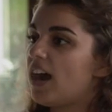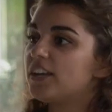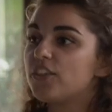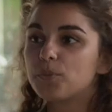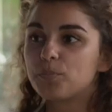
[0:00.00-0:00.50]

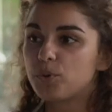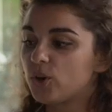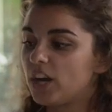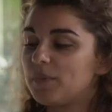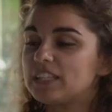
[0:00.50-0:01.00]
Another
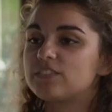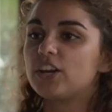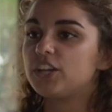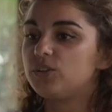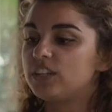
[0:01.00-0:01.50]
program that's
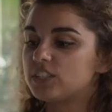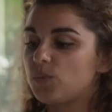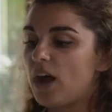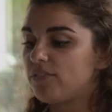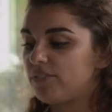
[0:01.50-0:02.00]
very unique to
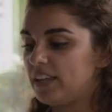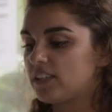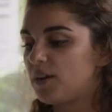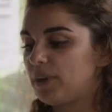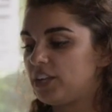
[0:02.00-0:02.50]
Guelph is
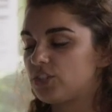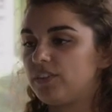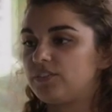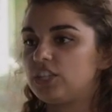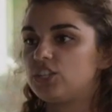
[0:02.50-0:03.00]
on page
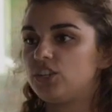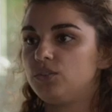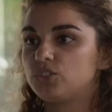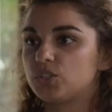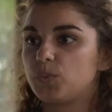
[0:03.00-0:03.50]

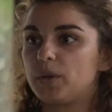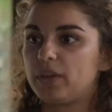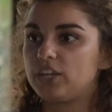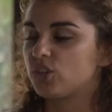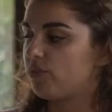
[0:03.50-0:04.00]
52, just one
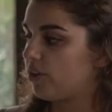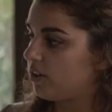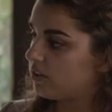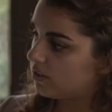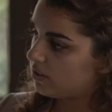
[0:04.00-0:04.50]
page over,